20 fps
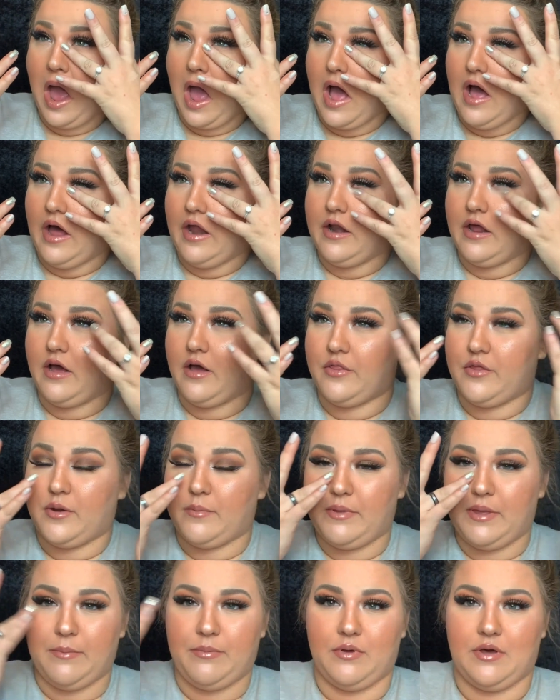on other
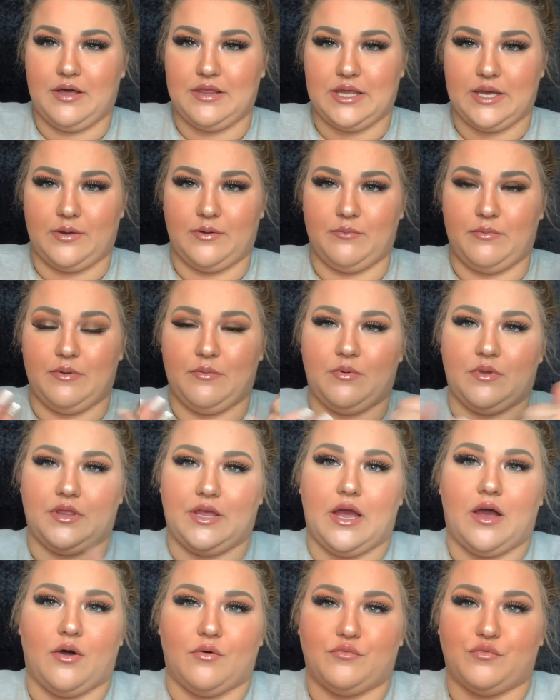people I think it would be really
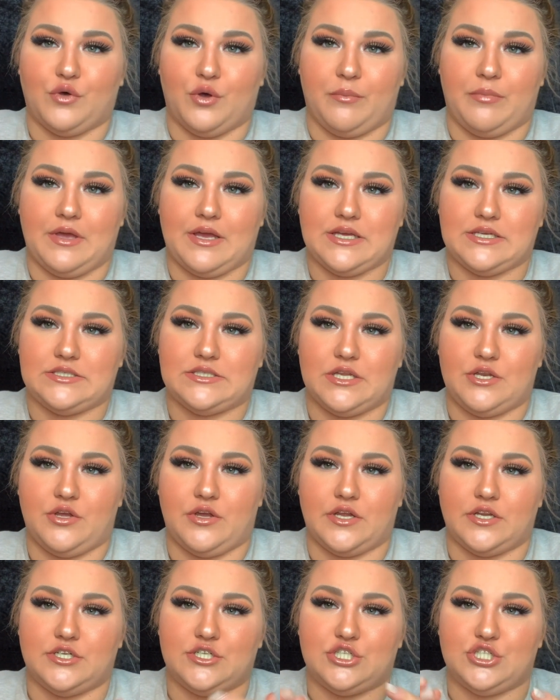helpful, because then you
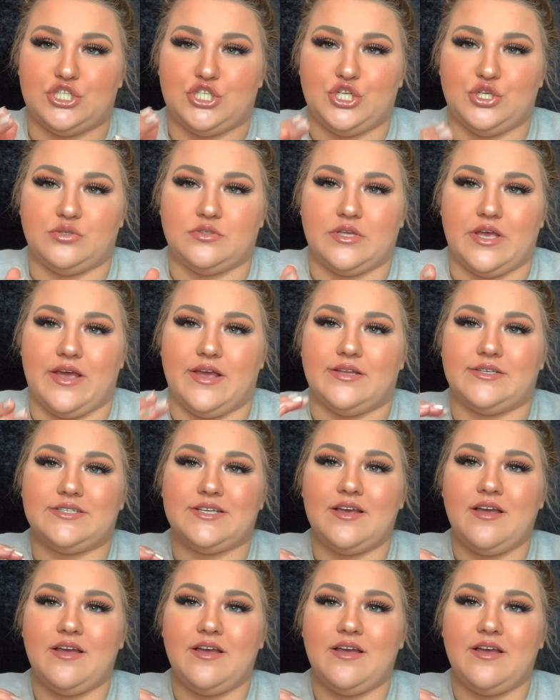can just use it